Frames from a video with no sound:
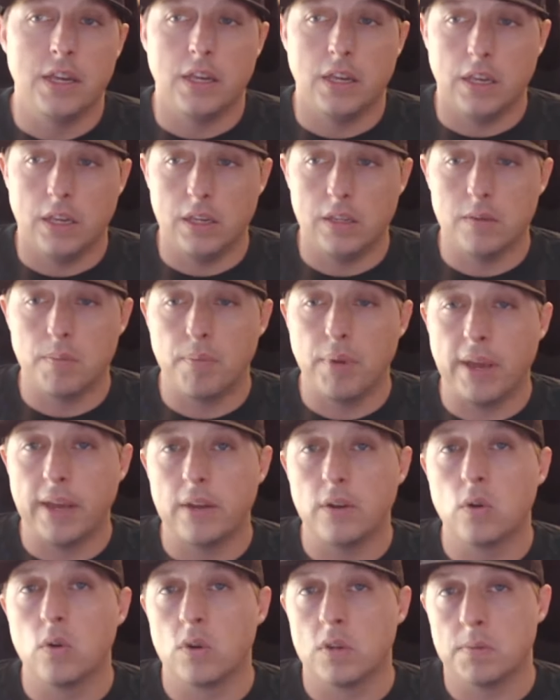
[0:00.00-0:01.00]
he's a
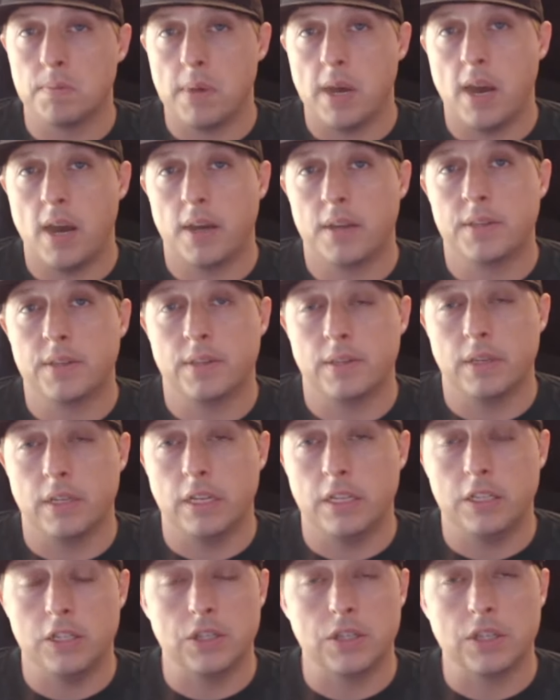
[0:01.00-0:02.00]
Pandora's box, and
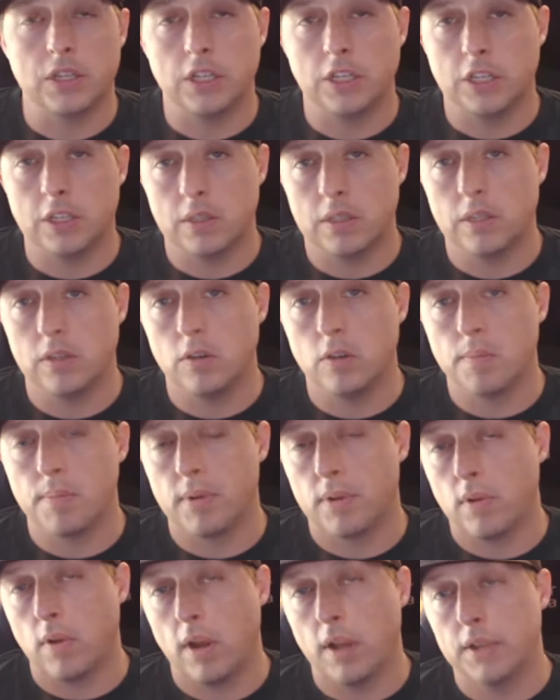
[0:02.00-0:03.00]
he's just going to continue to
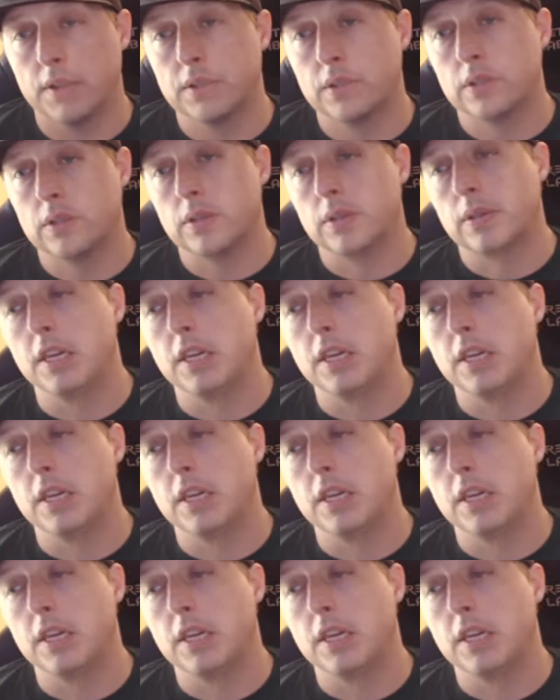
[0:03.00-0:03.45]
progress.